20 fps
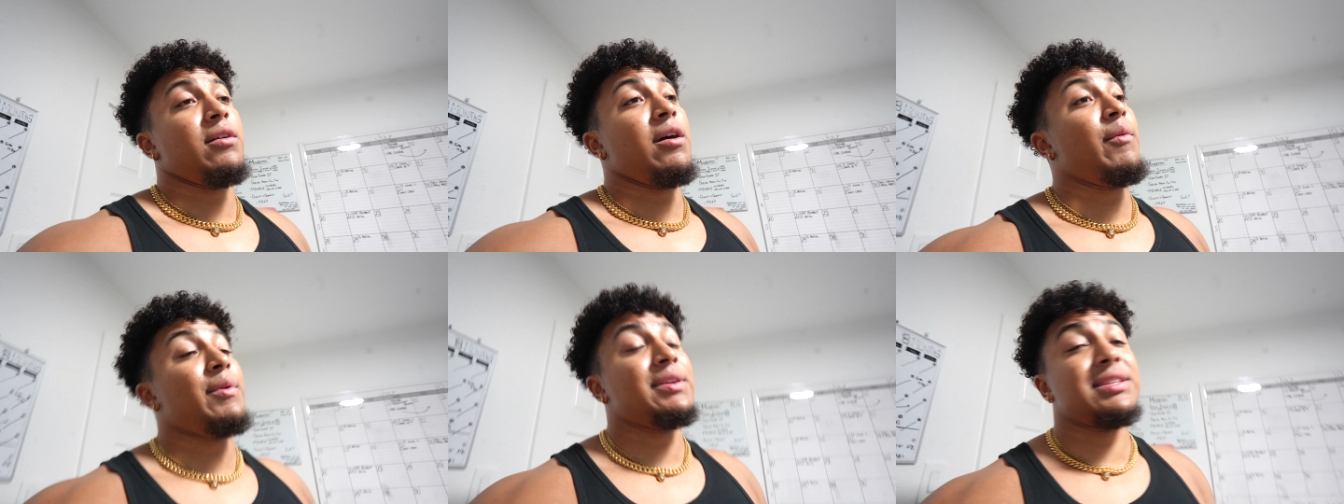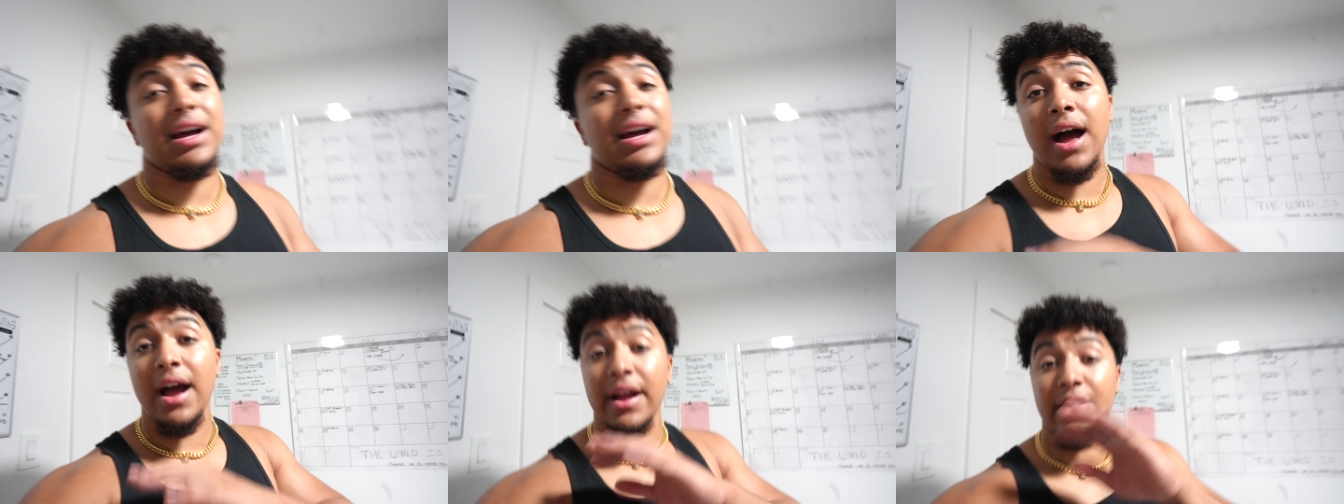I went
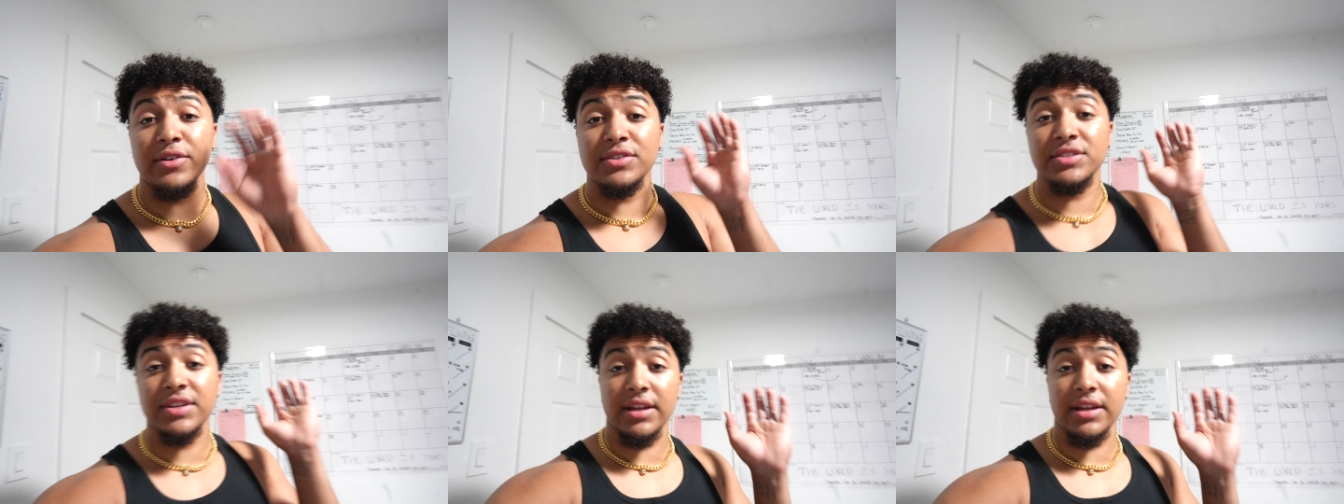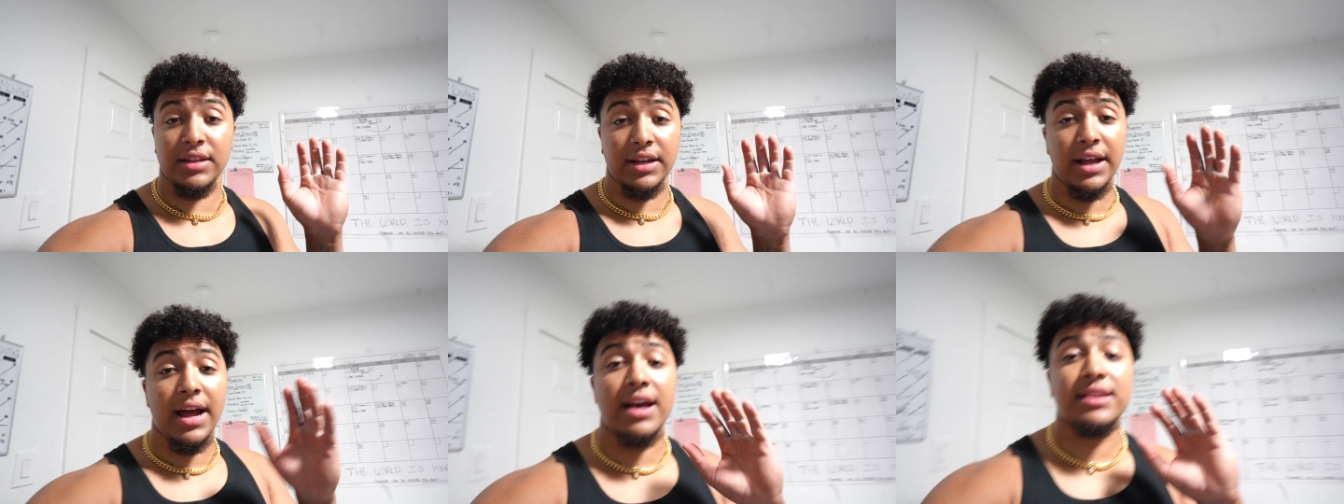to Iron
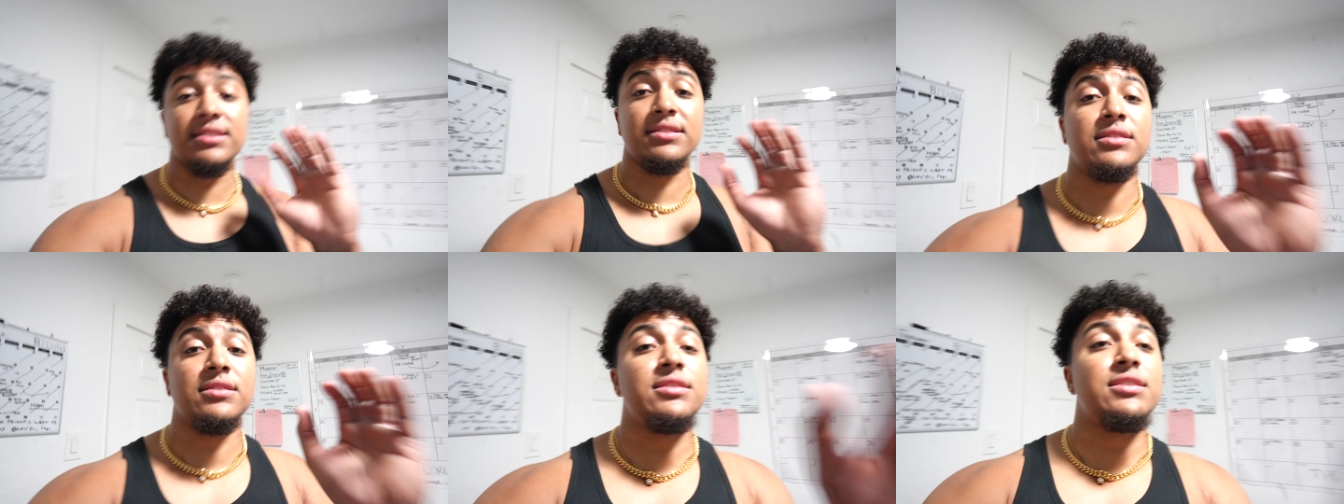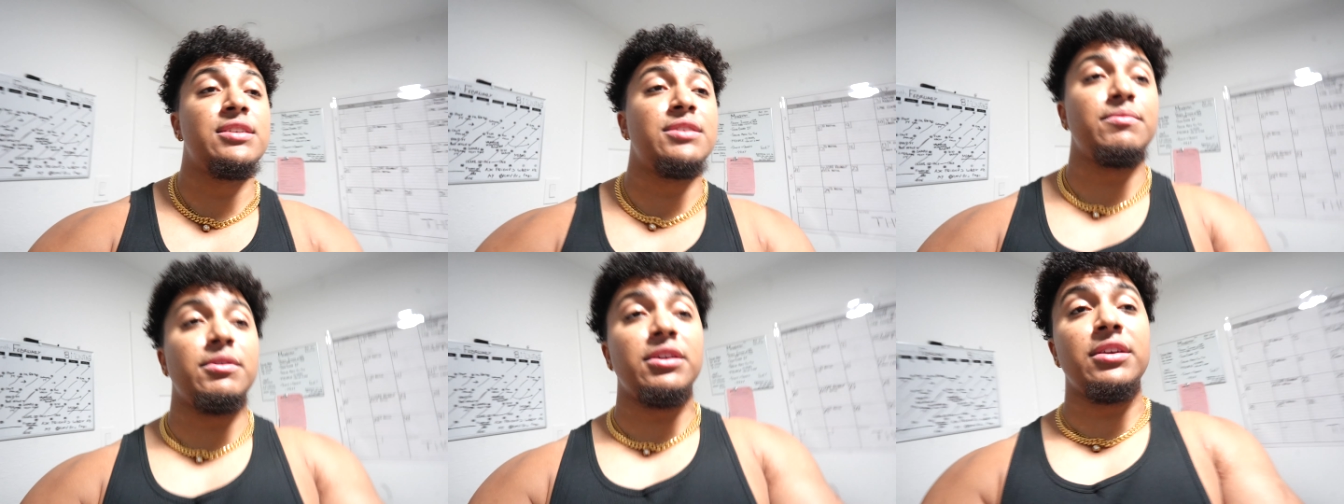Sight, the guys, the
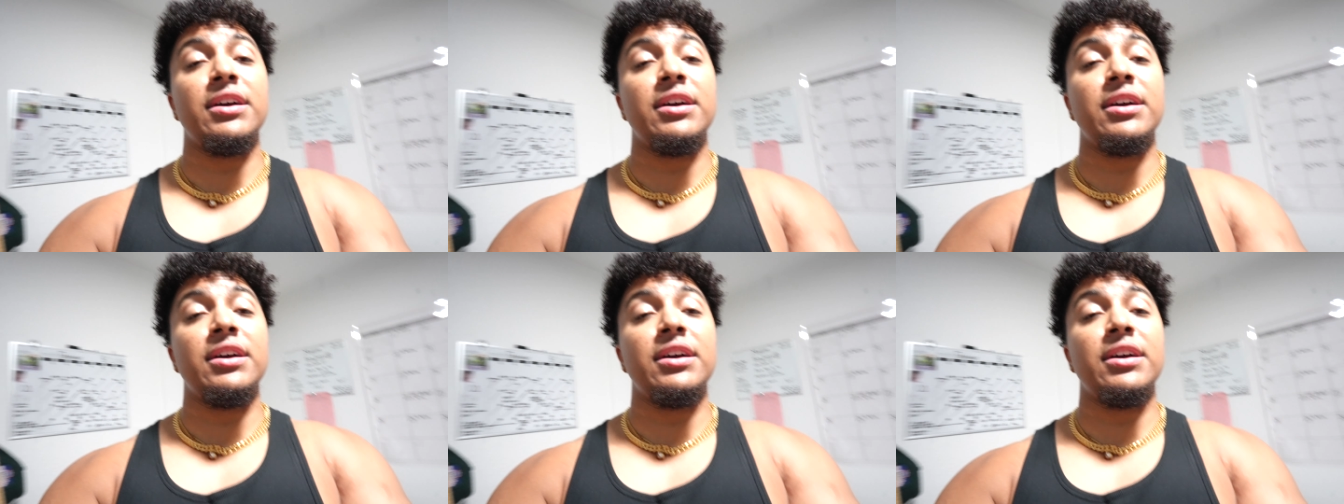gym that you